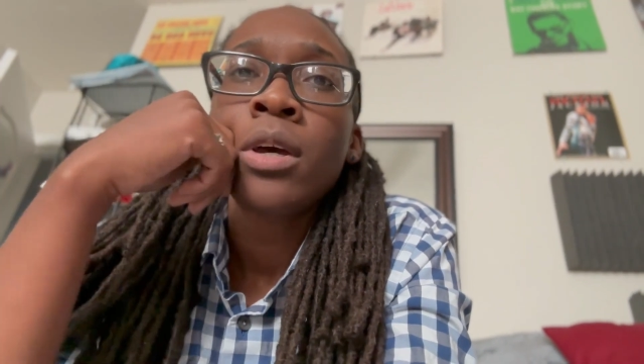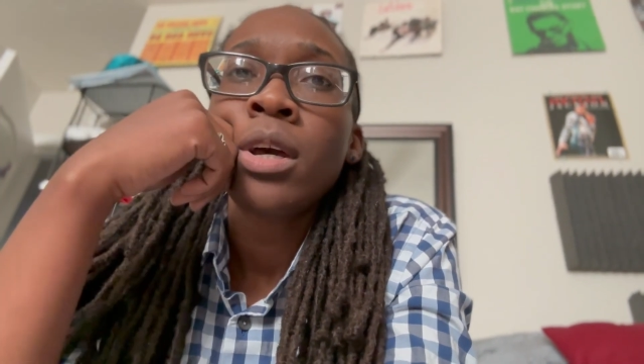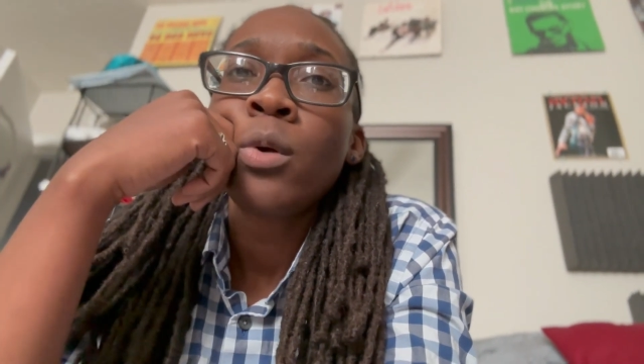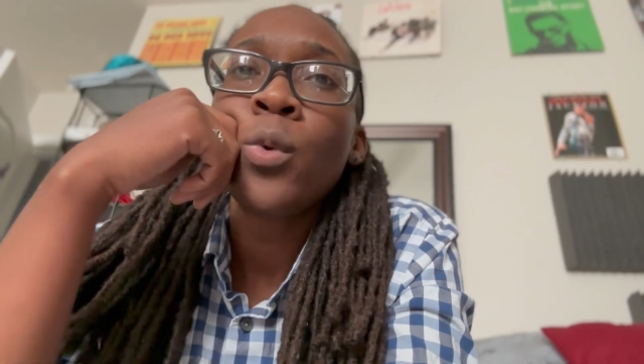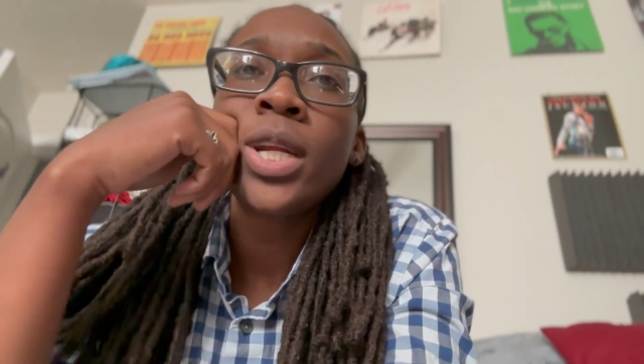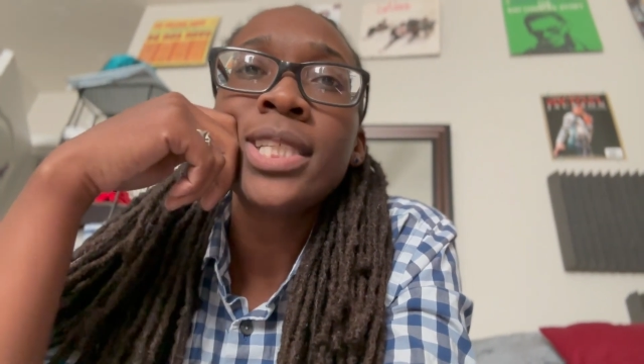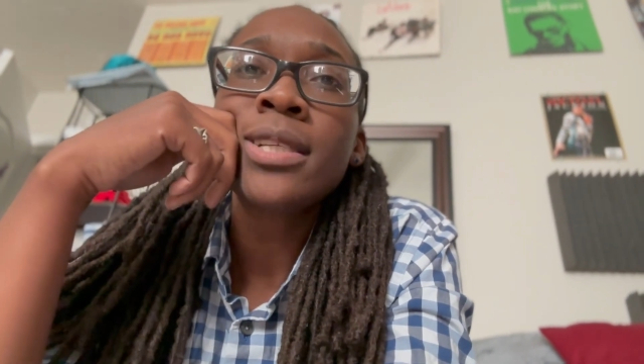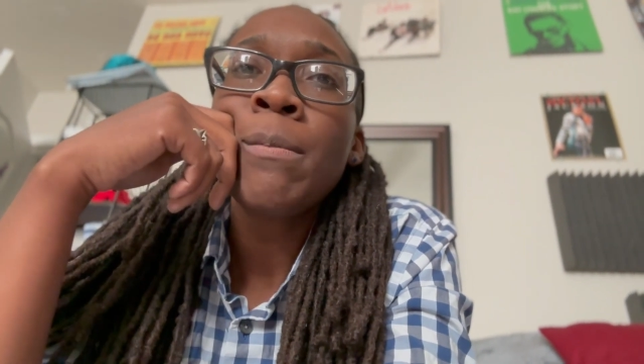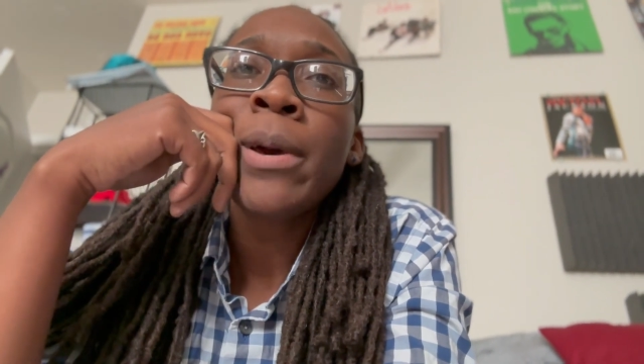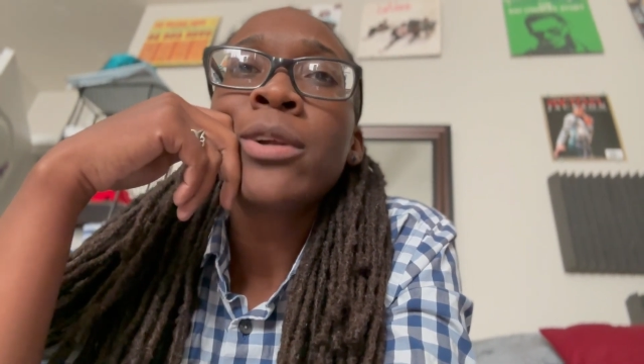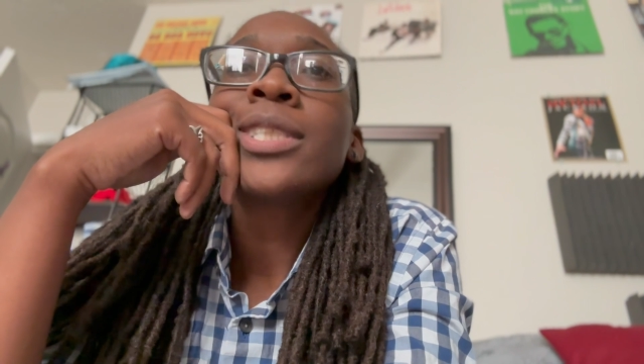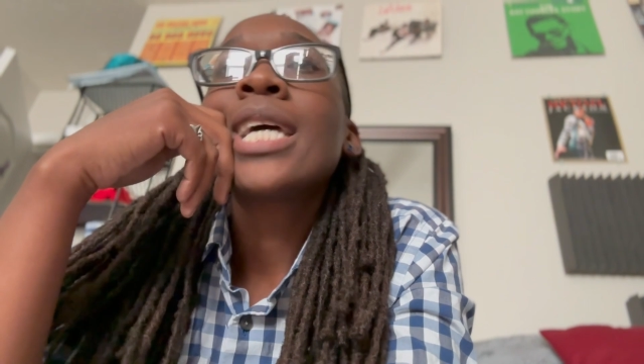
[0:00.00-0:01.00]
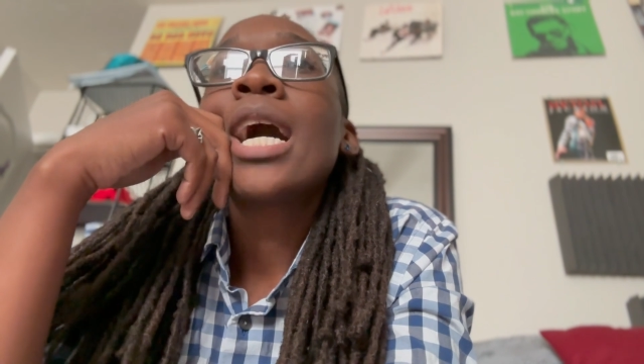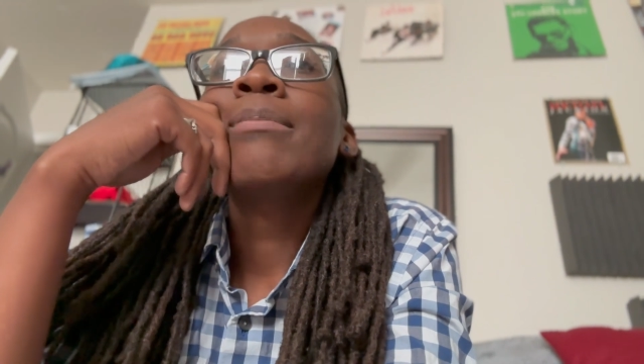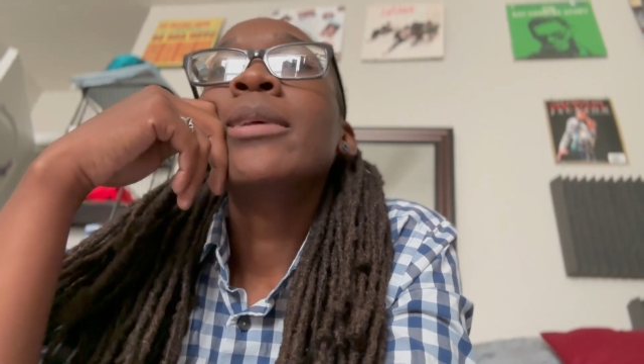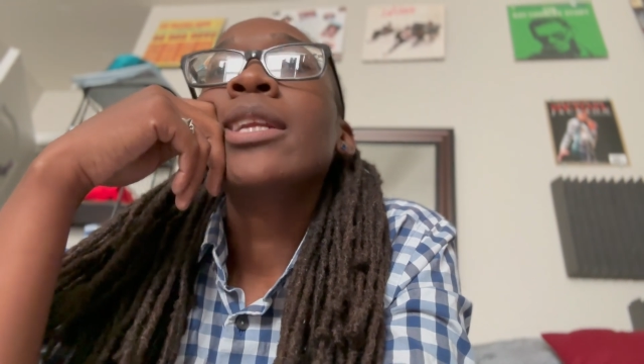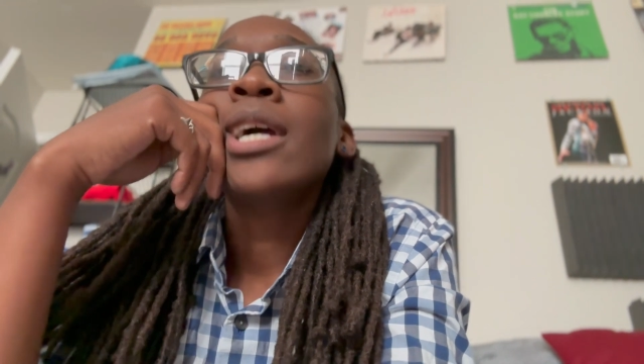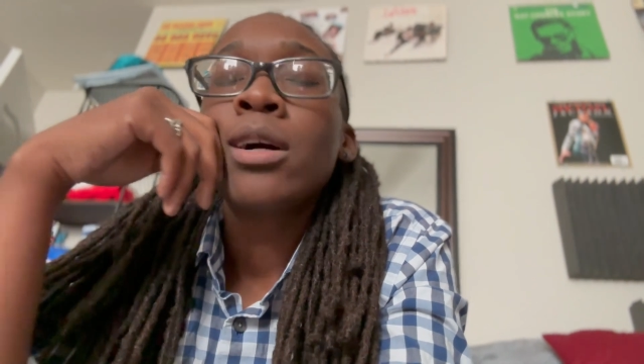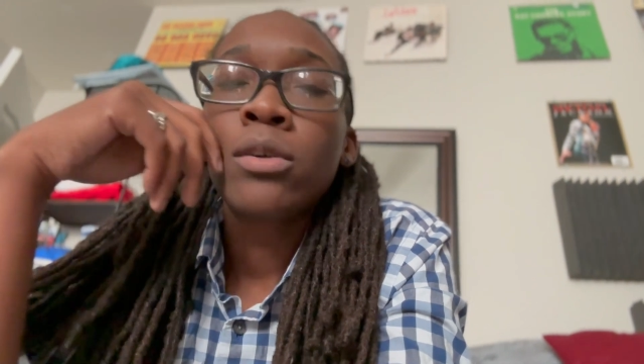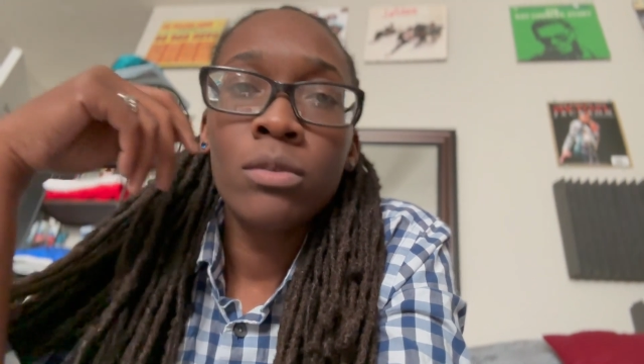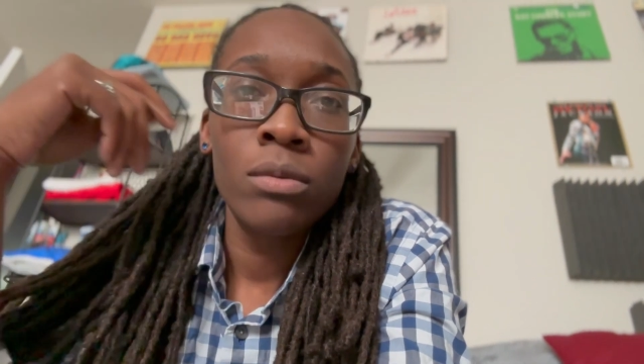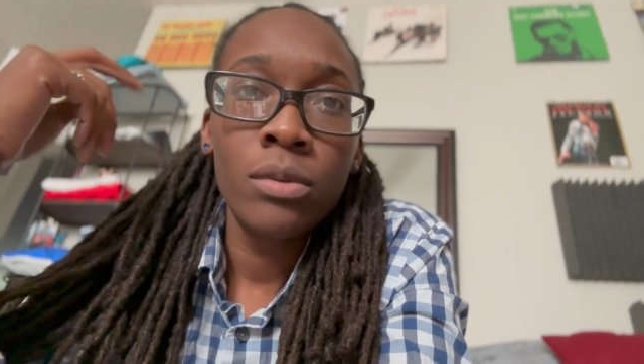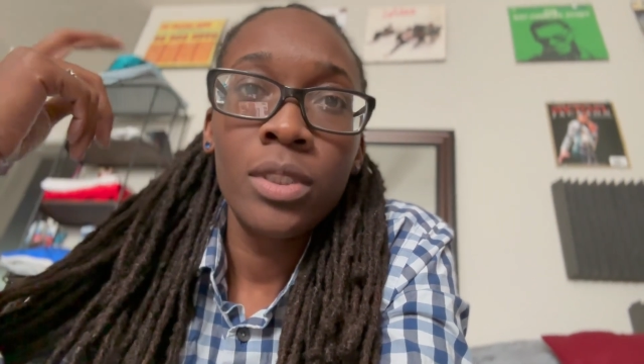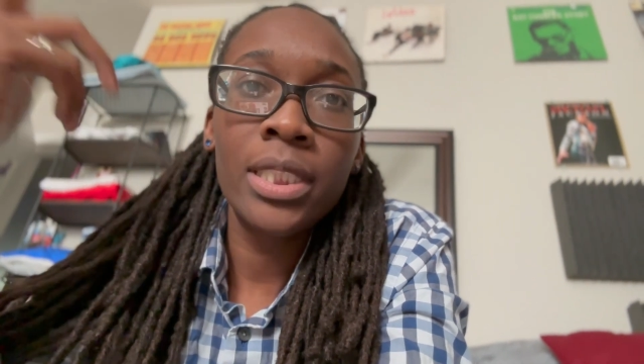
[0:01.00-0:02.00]
what is a better time than now?
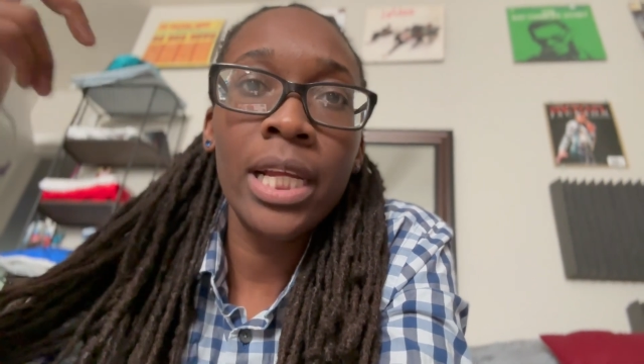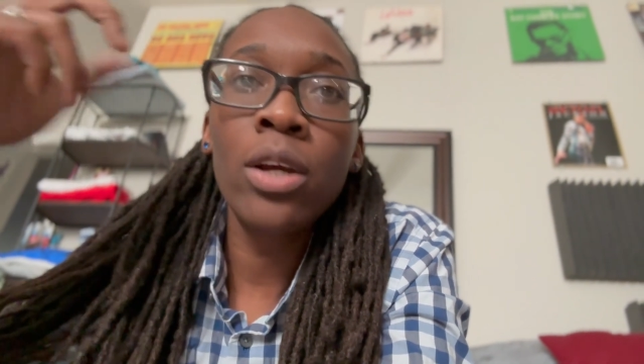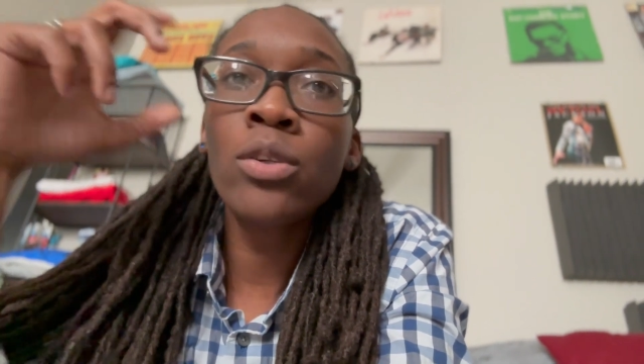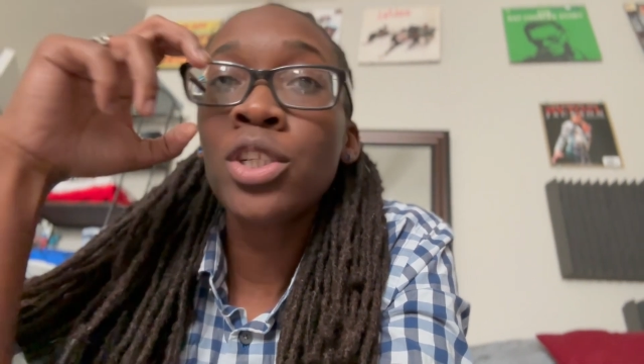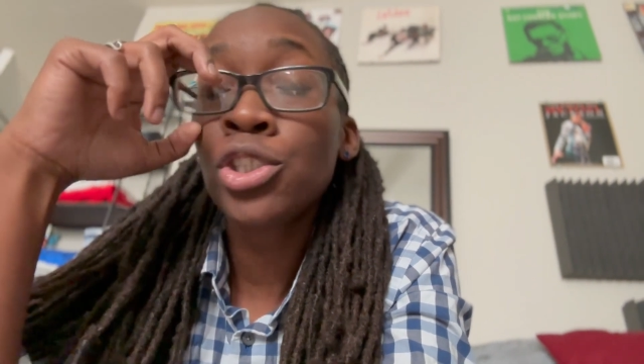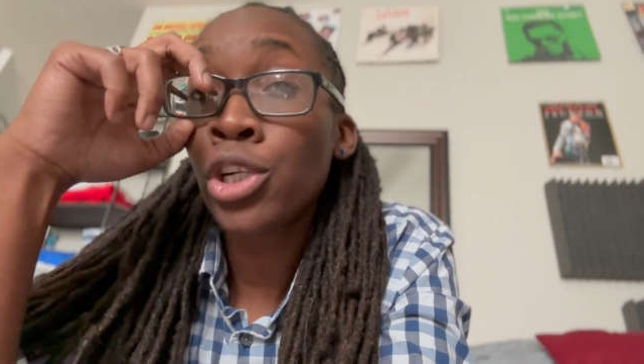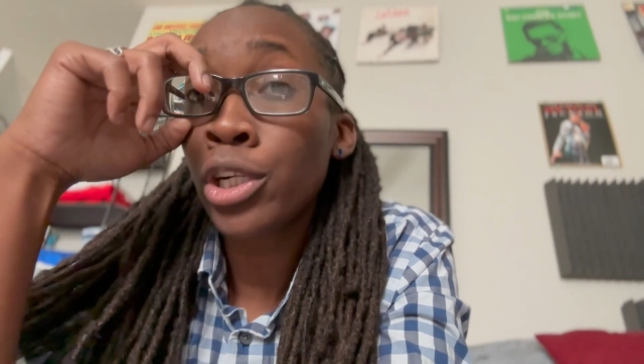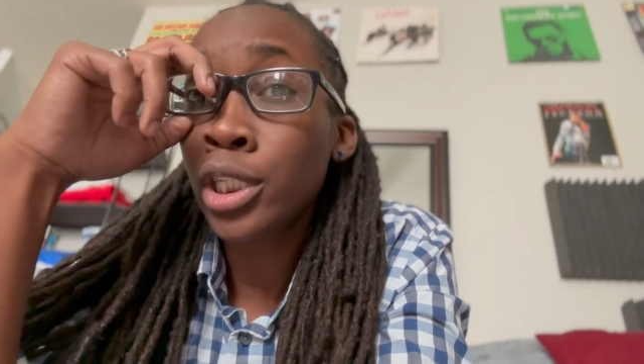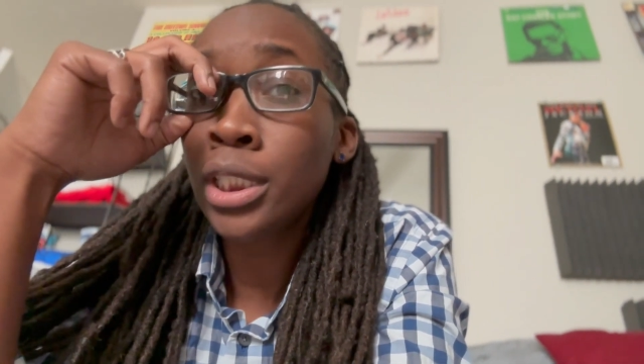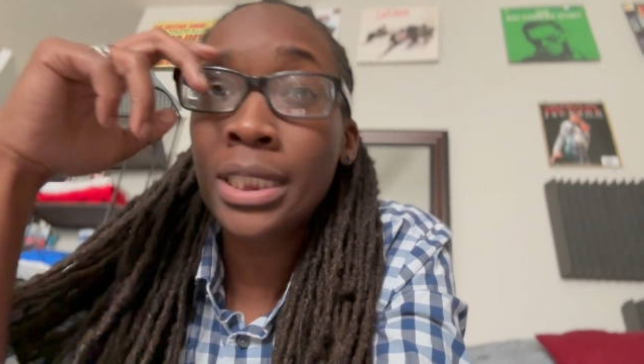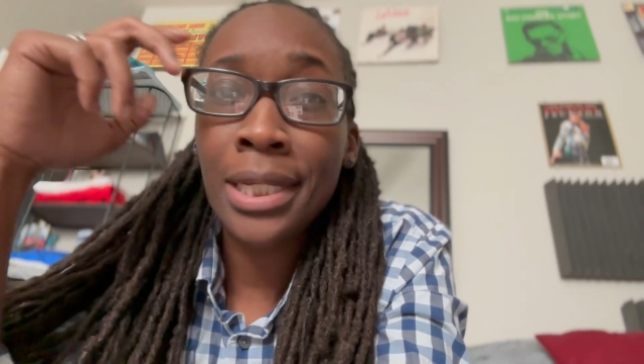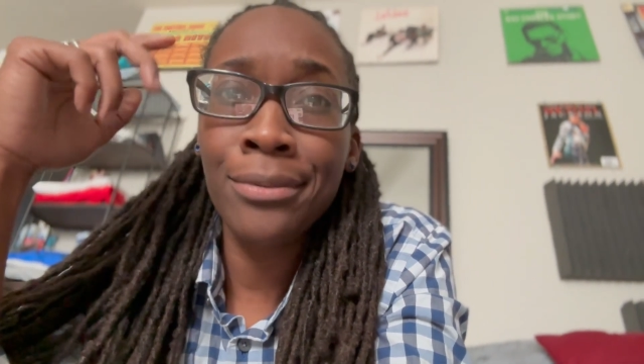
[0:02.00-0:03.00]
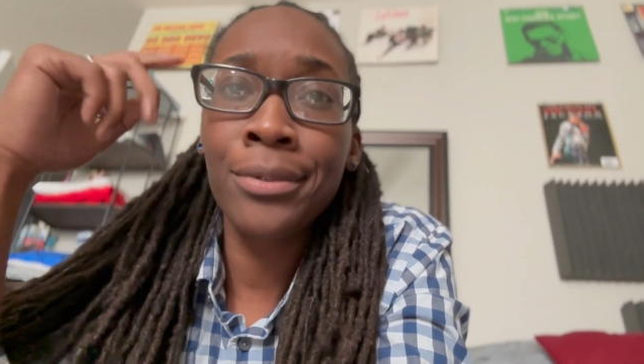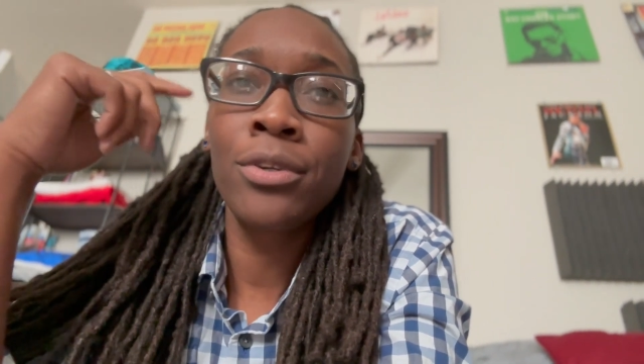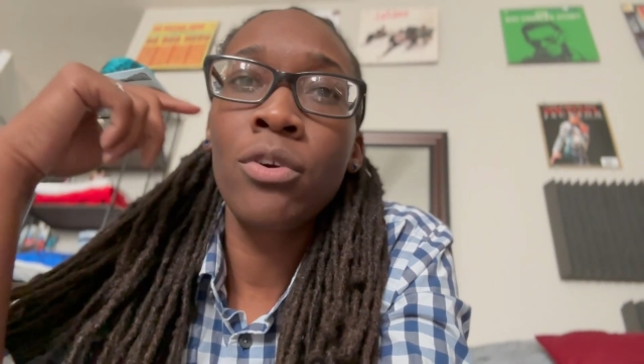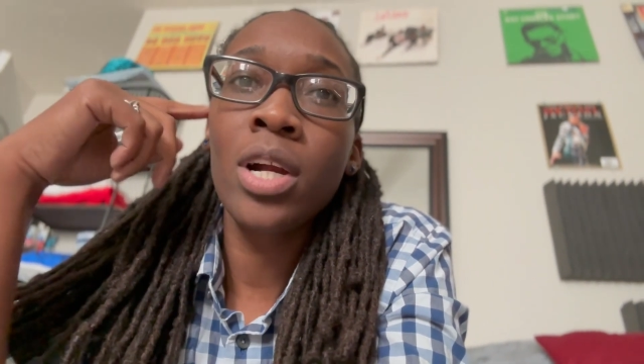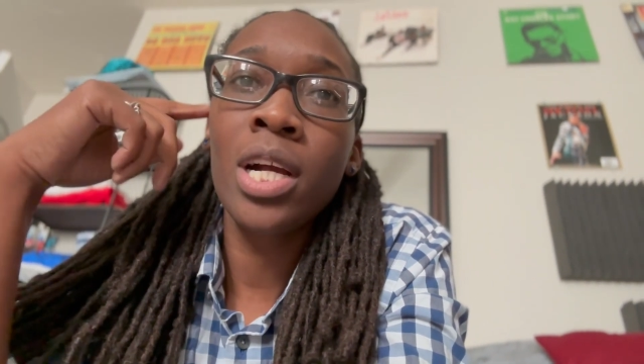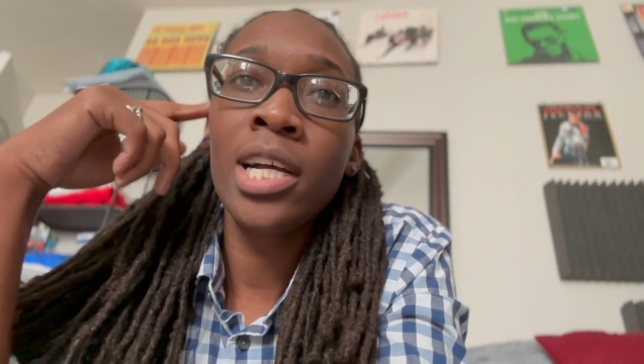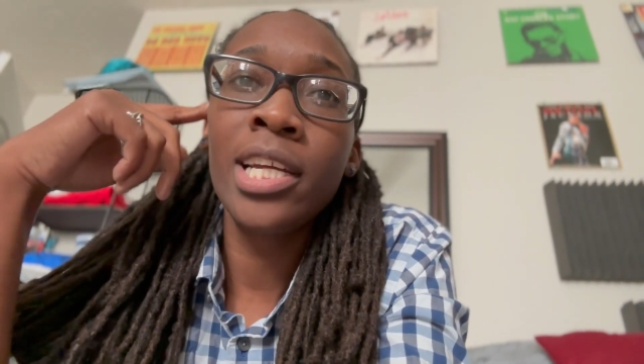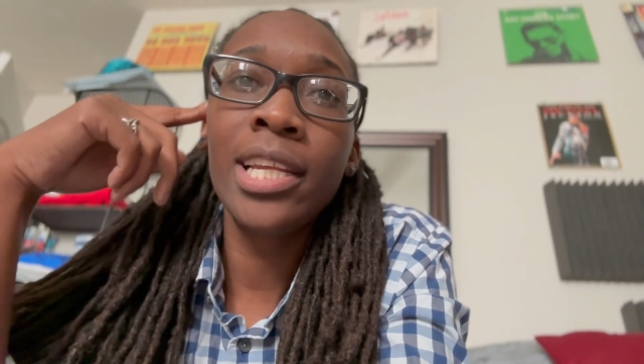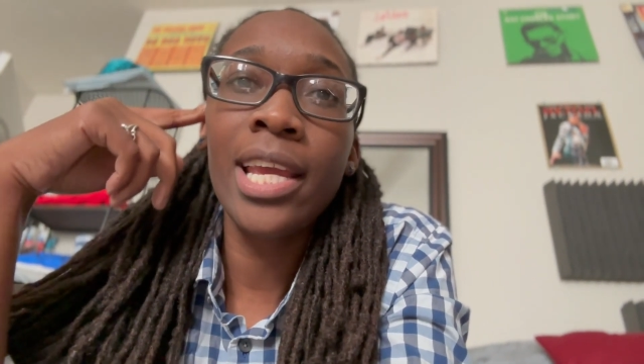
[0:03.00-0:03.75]
Stay on the journey, stay on the grind,